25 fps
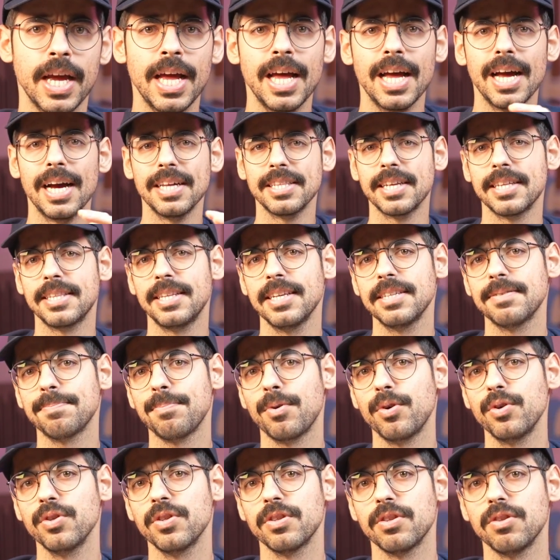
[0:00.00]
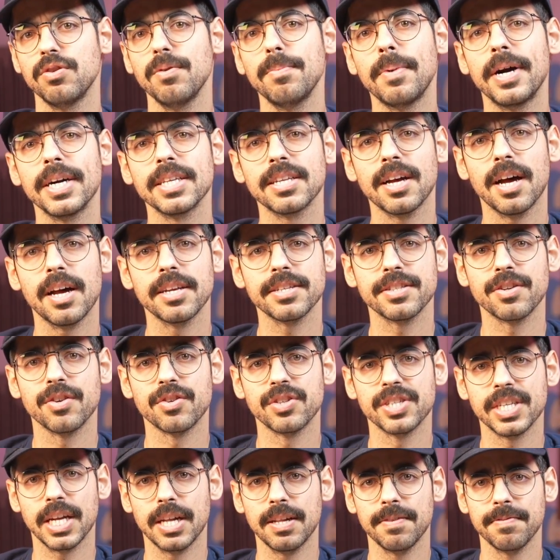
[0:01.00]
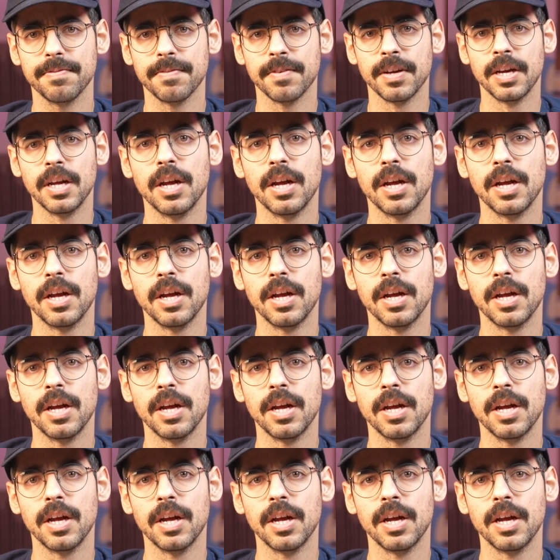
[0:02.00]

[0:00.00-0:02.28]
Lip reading: And at this point, you might ask yourself,